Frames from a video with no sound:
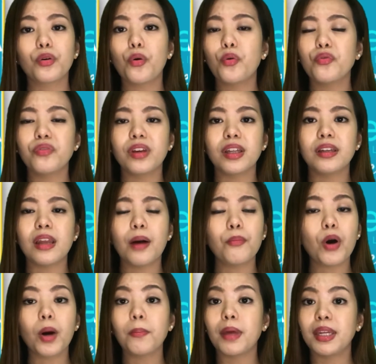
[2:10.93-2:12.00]
COVID,
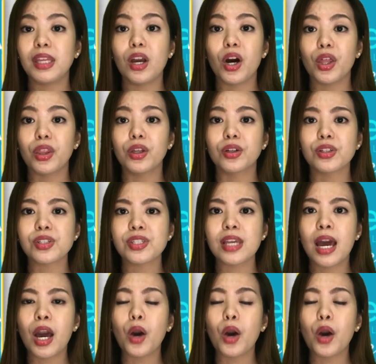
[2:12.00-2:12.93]
among many others.